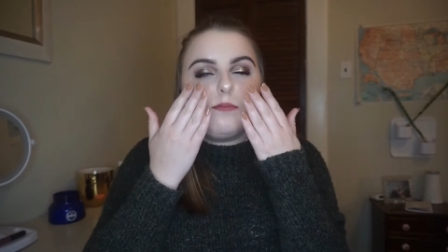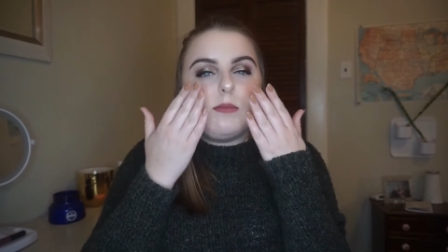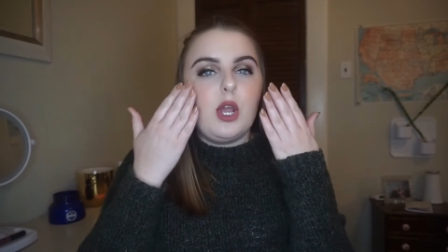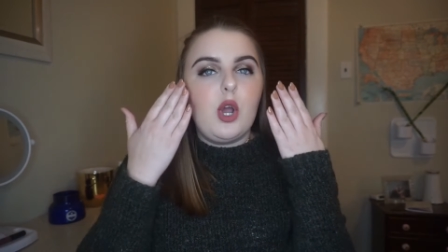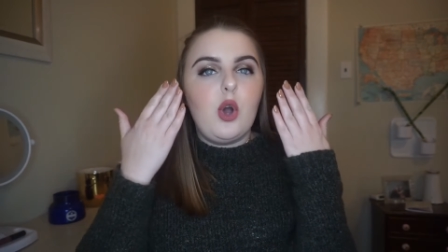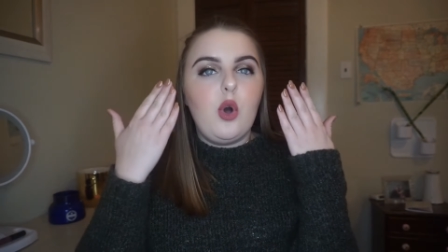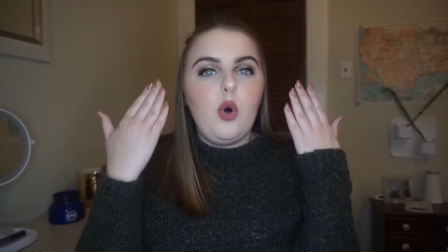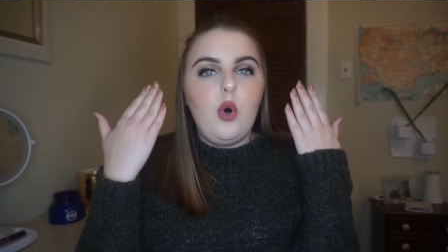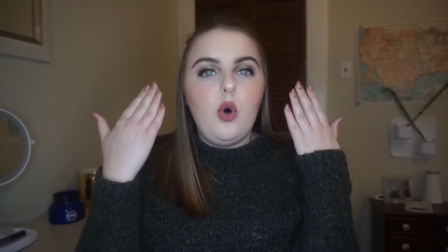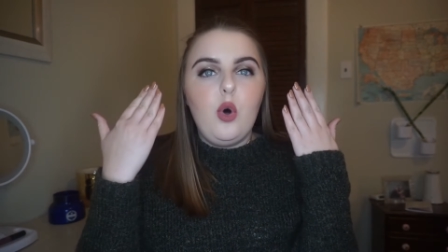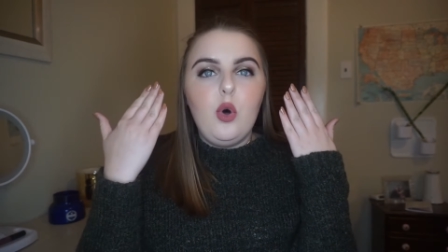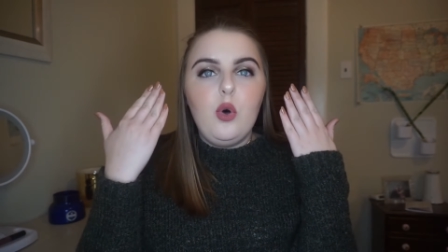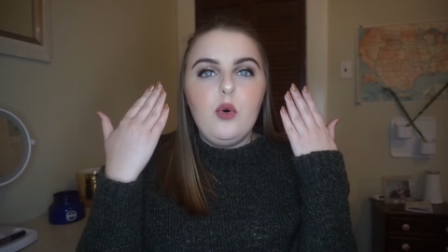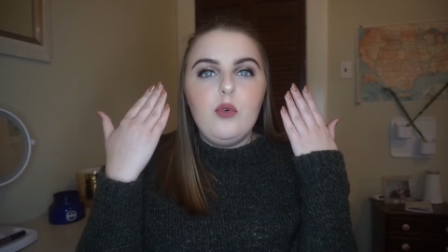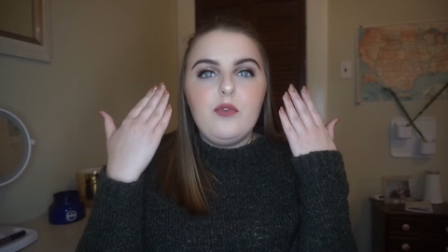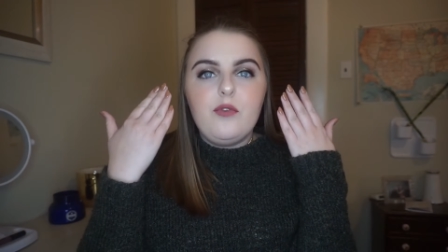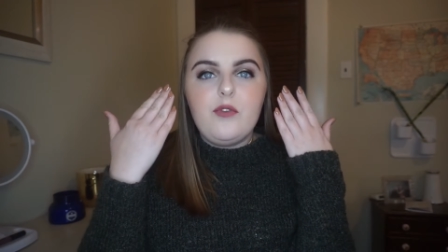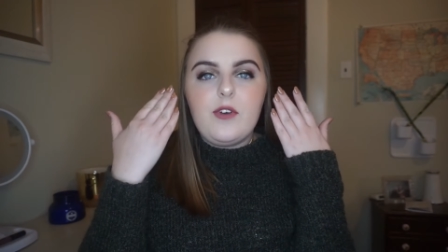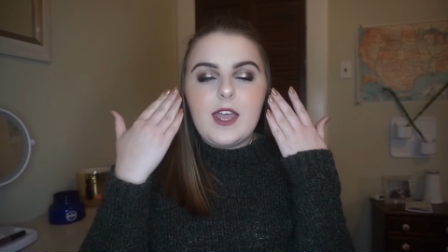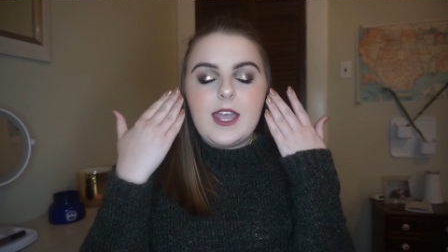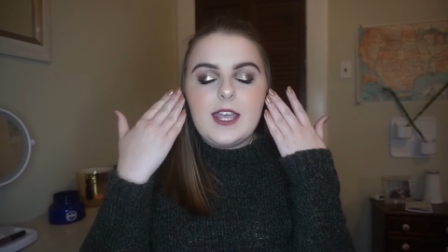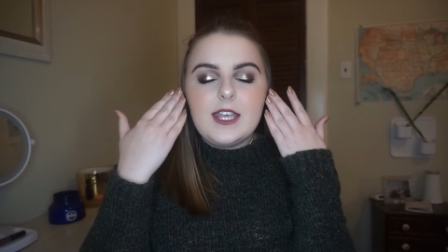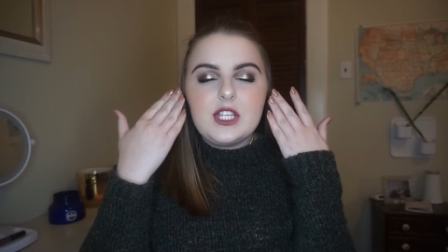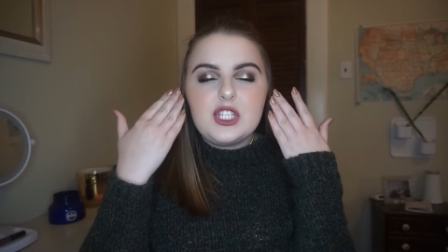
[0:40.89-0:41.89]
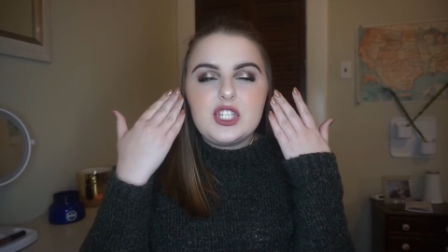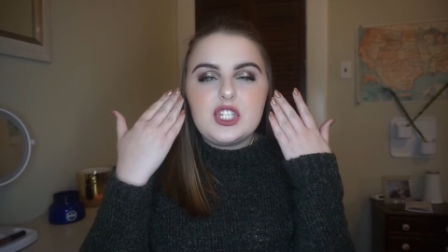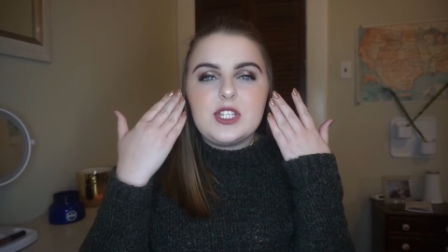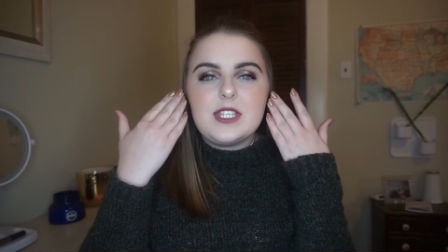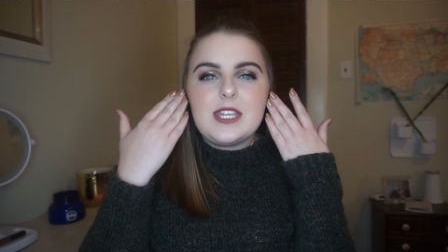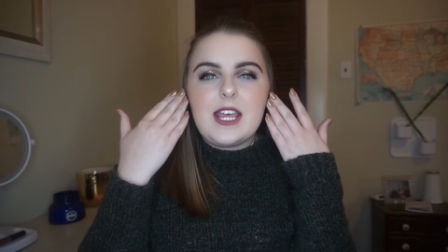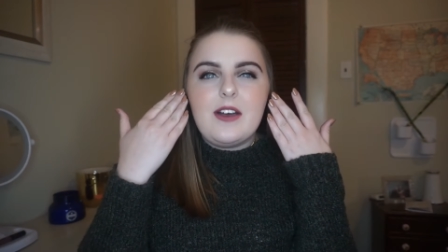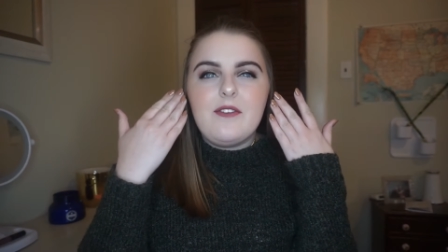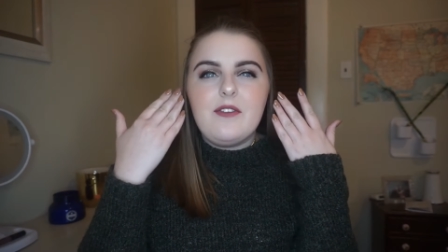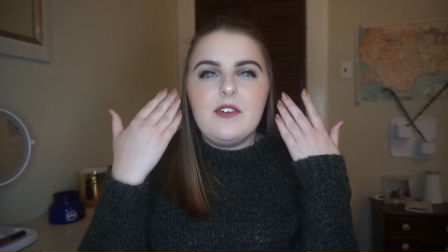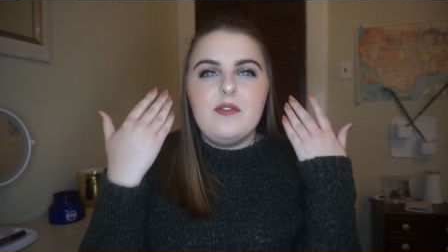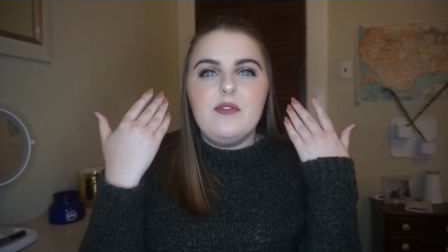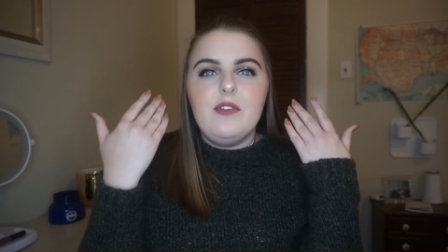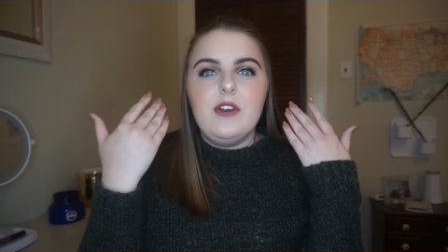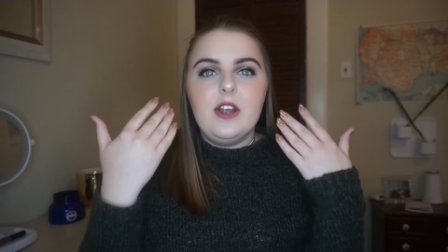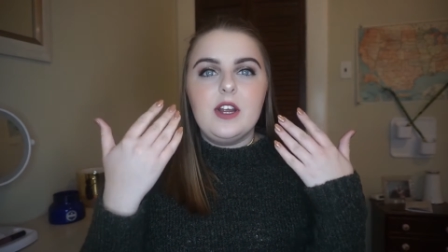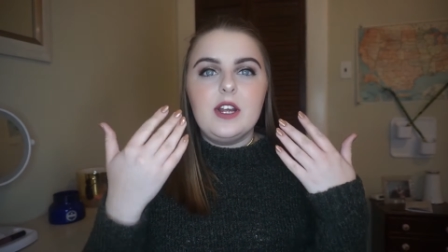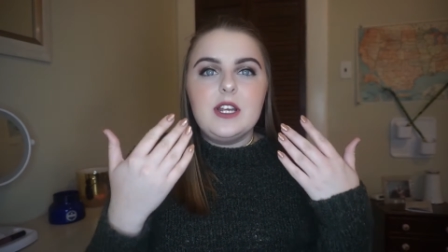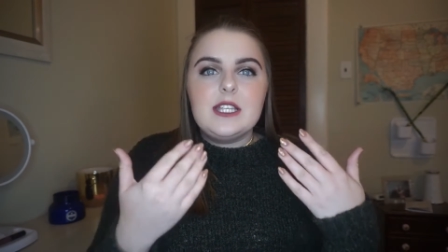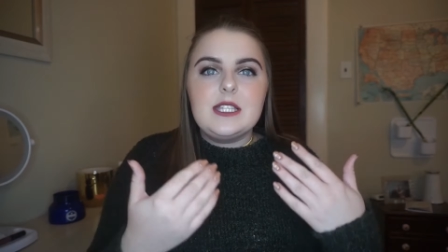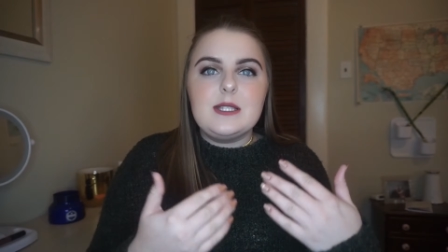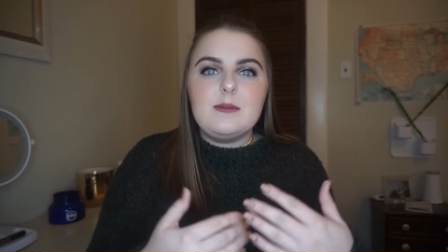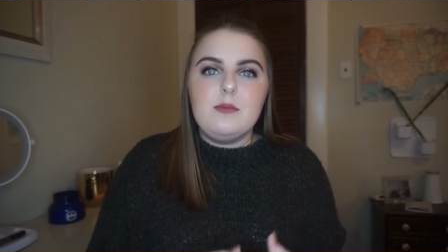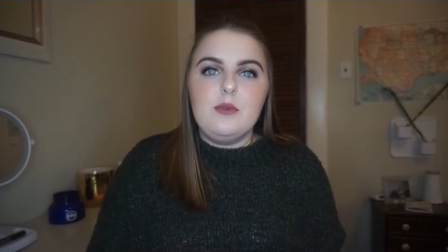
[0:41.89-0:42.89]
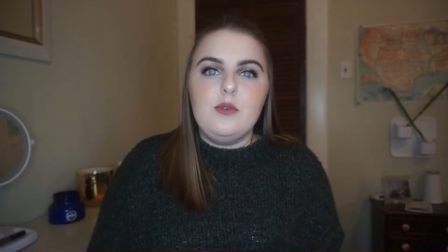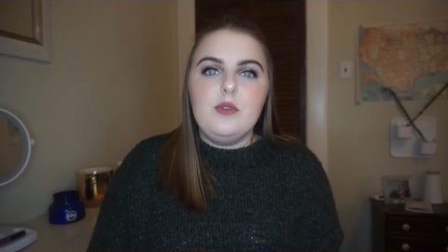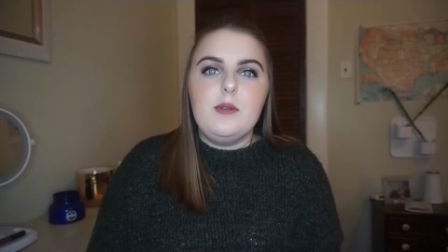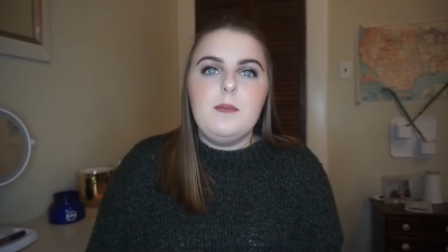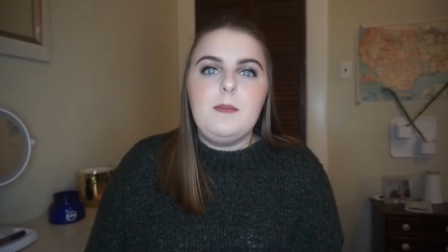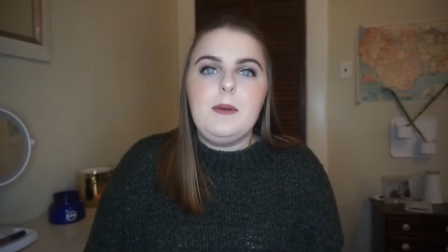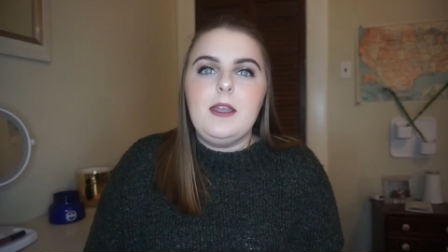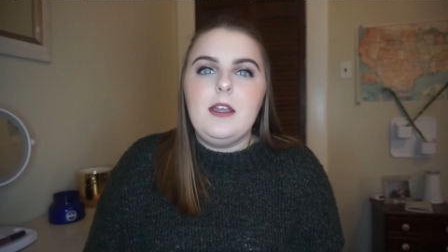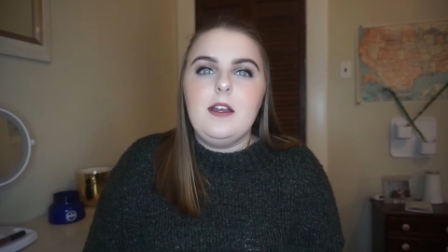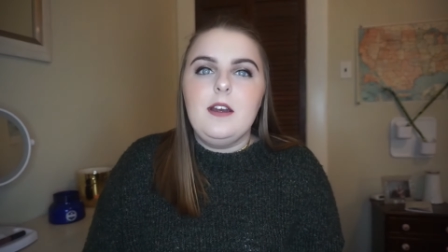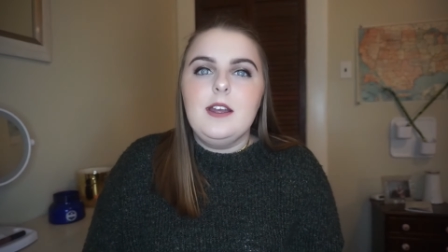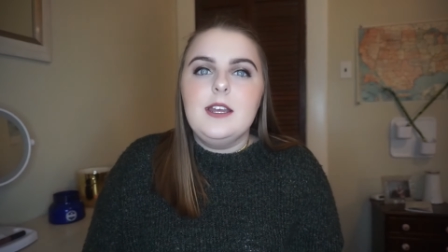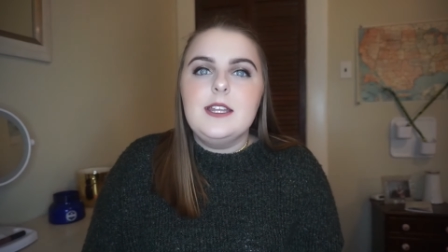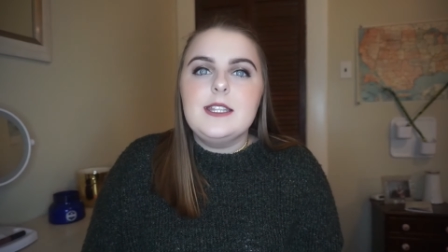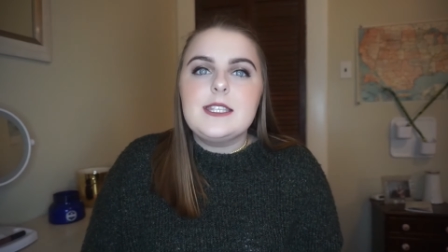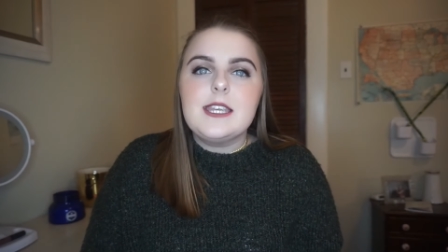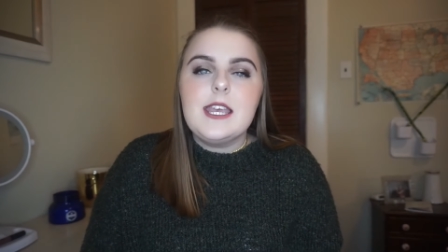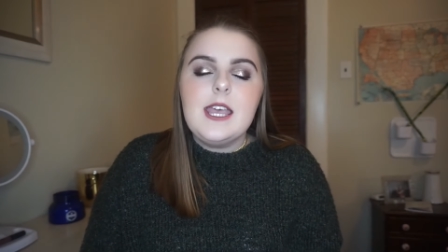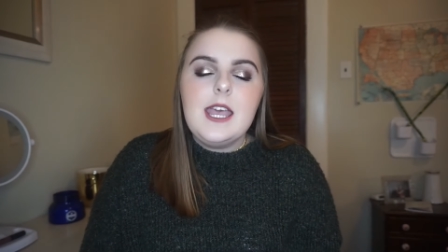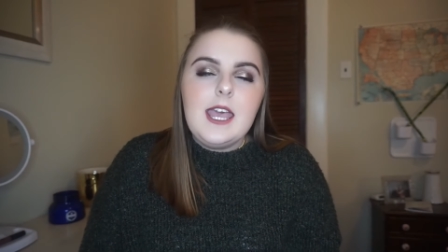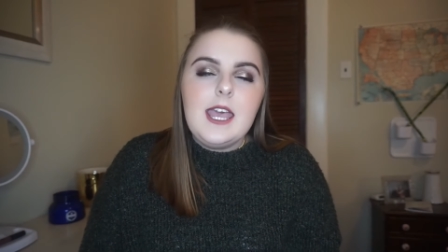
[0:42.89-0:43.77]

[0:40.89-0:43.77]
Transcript: my whole face just have a very smooth appearance,